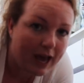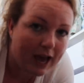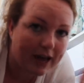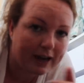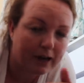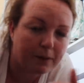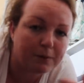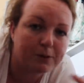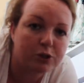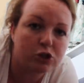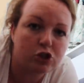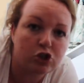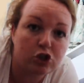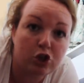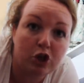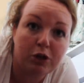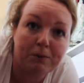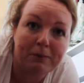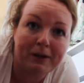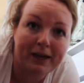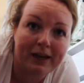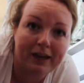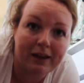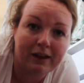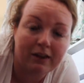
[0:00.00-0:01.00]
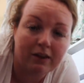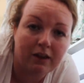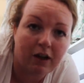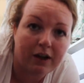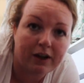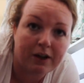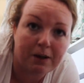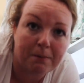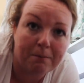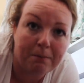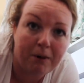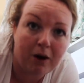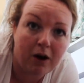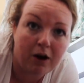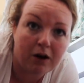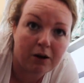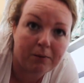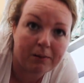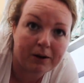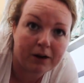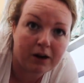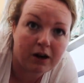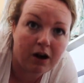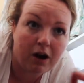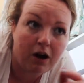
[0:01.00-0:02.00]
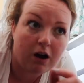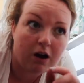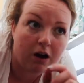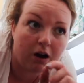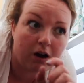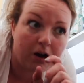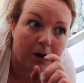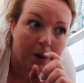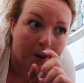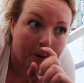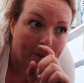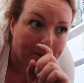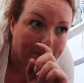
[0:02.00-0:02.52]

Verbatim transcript: And I'm assuming that I can park my car